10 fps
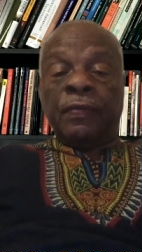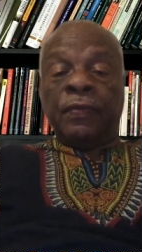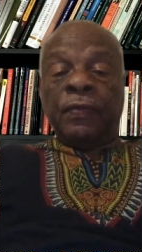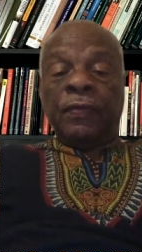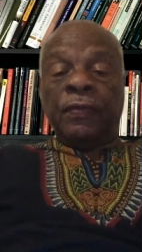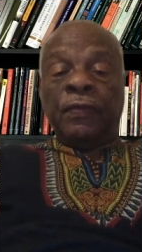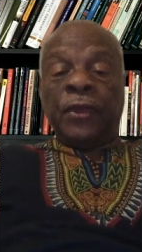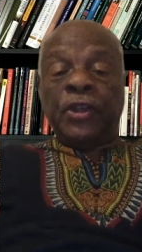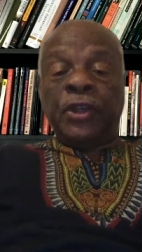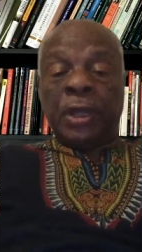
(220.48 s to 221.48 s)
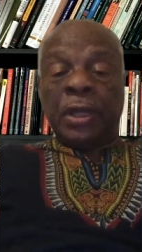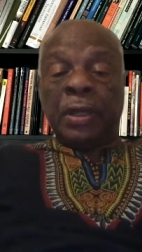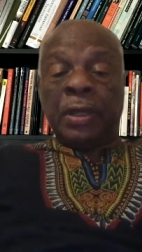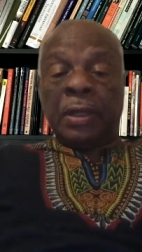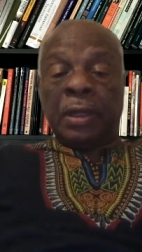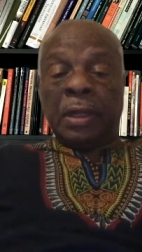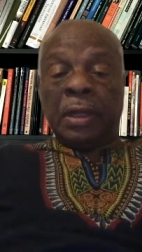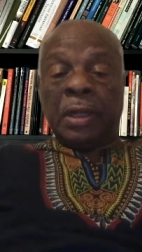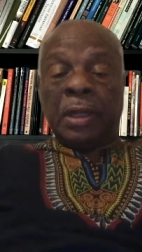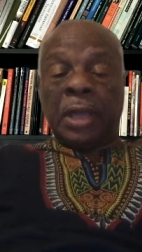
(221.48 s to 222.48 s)
fishing
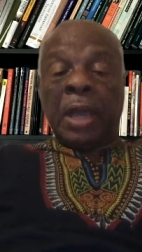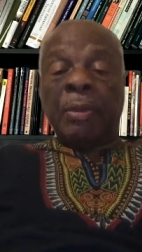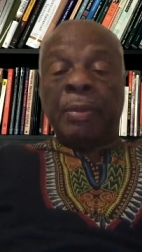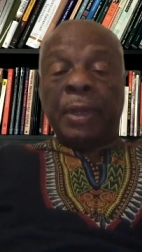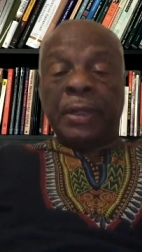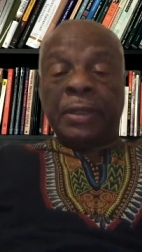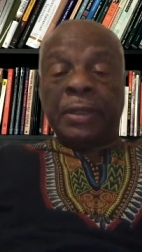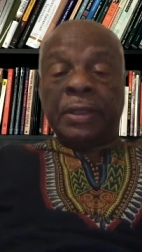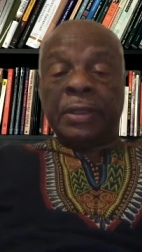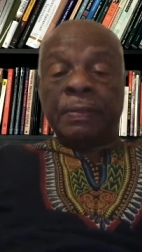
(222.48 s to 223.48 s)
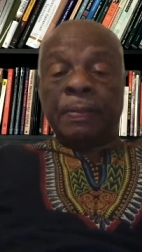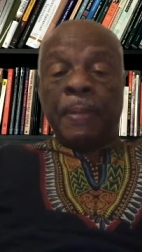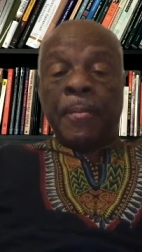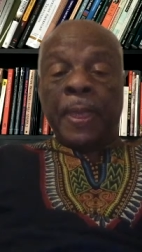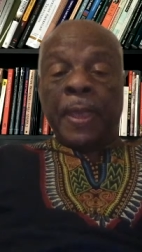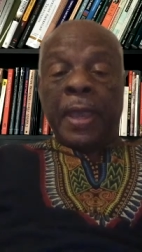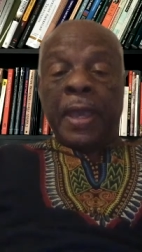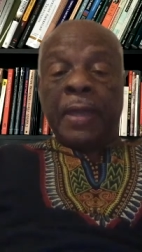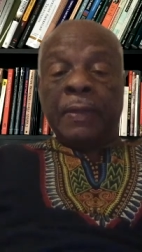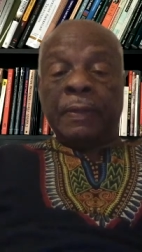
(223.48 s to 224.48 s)
capabilities
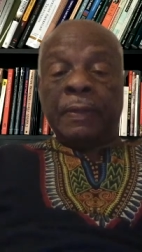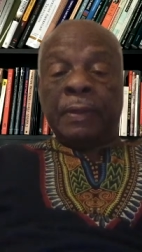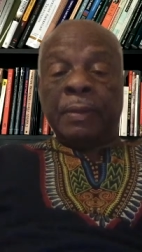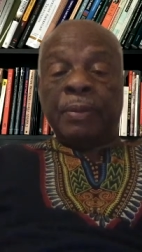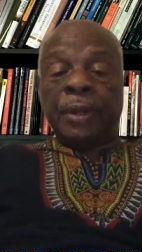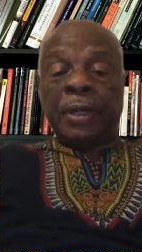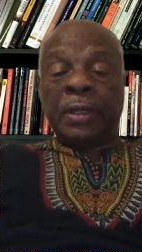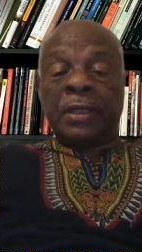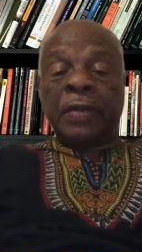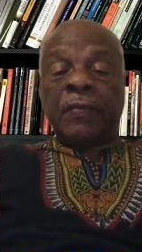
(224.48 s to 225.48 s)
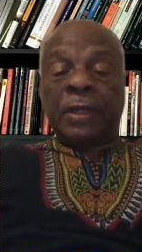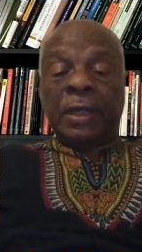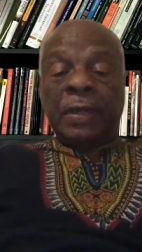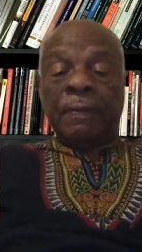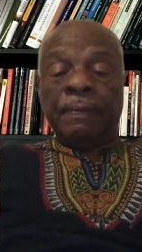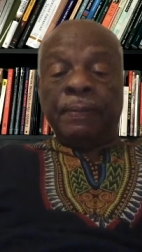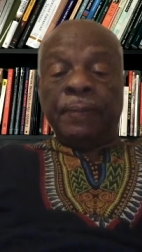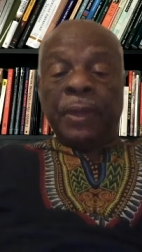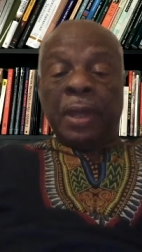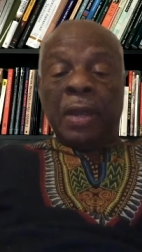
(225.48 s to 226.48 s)
and productivity
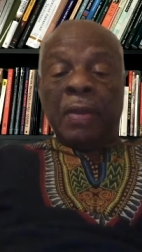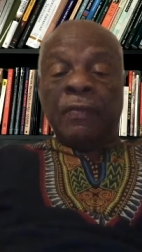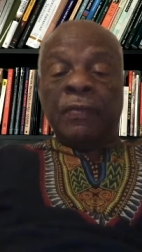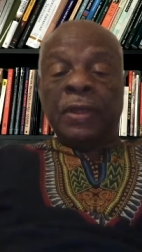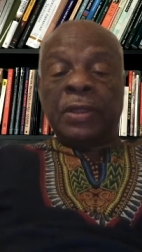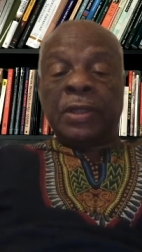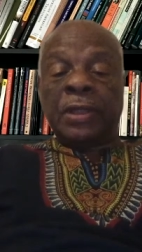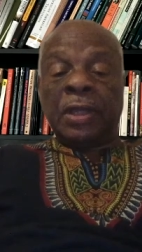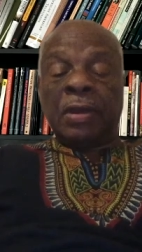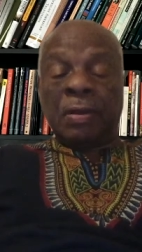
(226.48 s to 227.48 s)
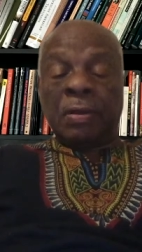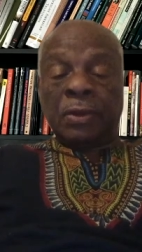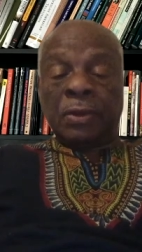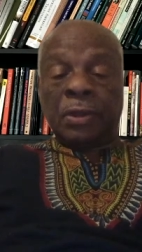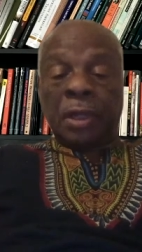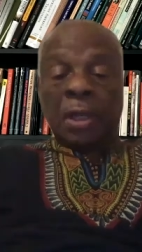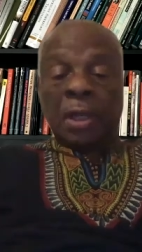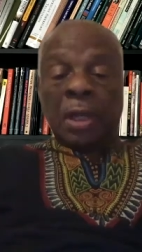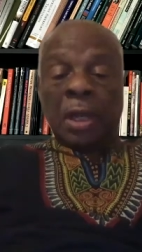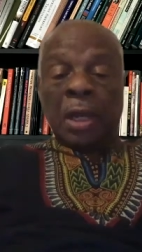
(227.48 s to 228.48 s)
of this seacoast
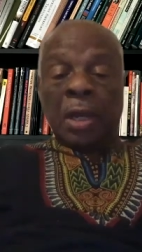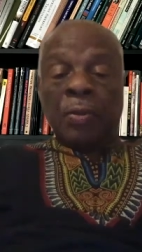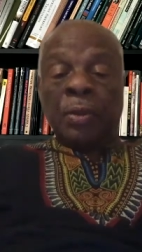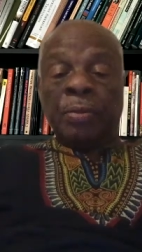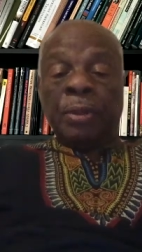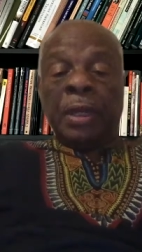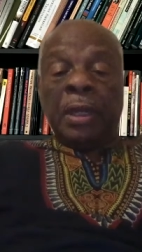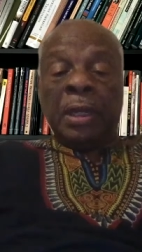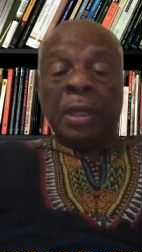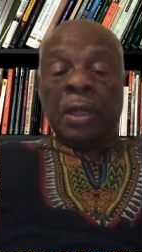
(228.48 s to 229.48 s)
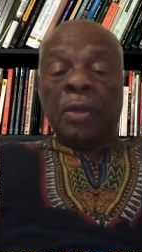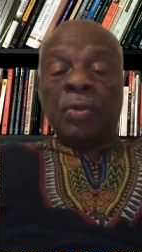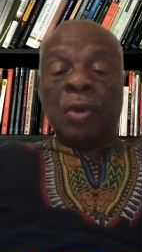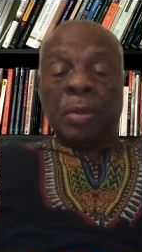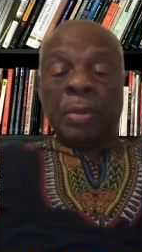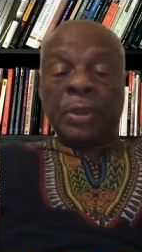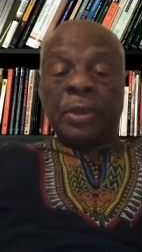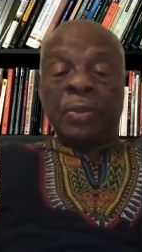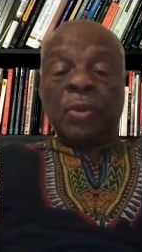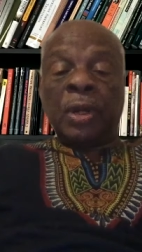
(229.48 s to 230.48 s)
would be enormous and
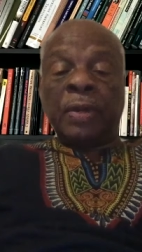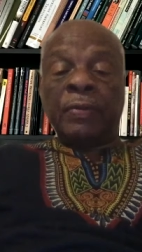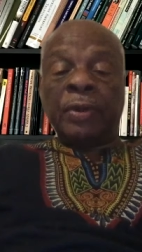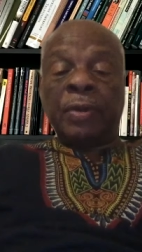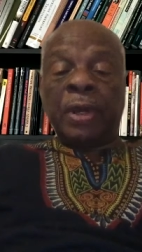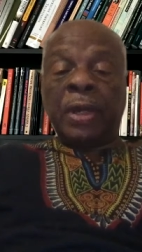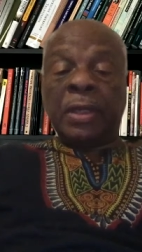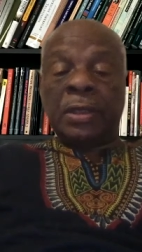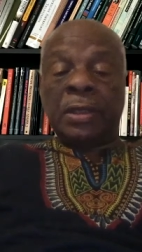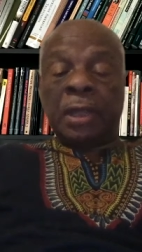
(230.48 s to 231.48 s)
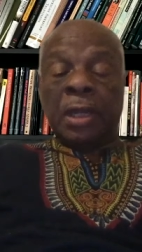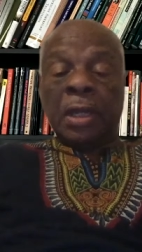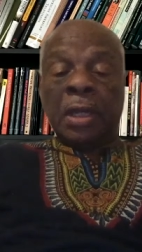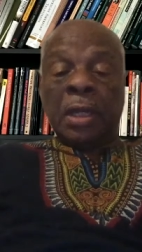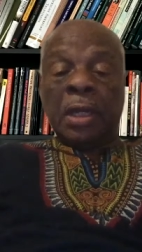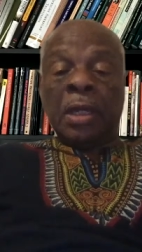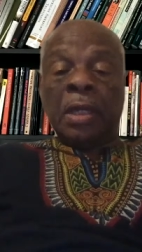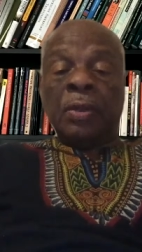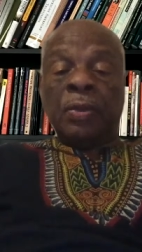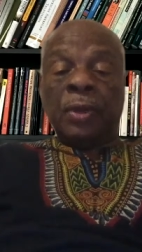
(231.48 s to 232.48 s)
one of the greatest in the
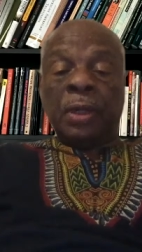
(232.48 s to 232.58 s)
world.